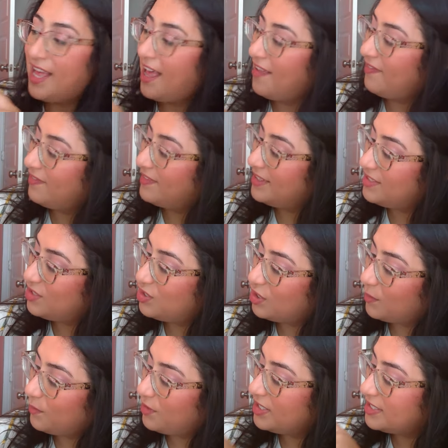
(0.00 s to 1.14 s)
and these
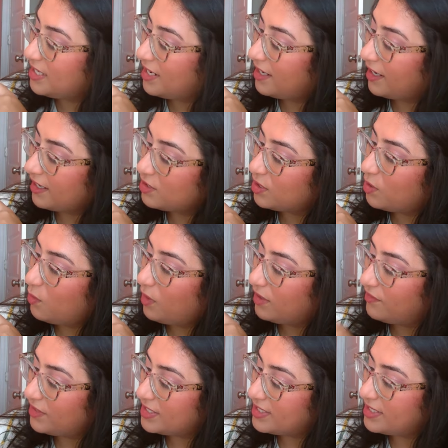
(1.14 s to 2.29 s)
shimmers are actually
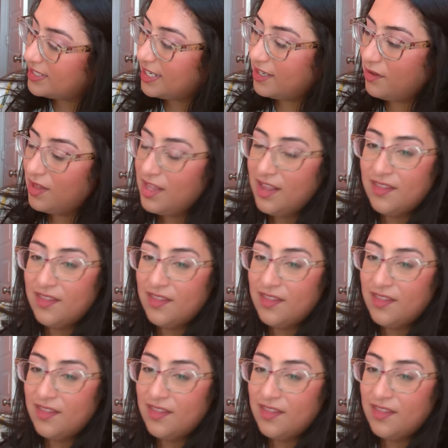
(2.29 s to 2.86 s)
quite versatile.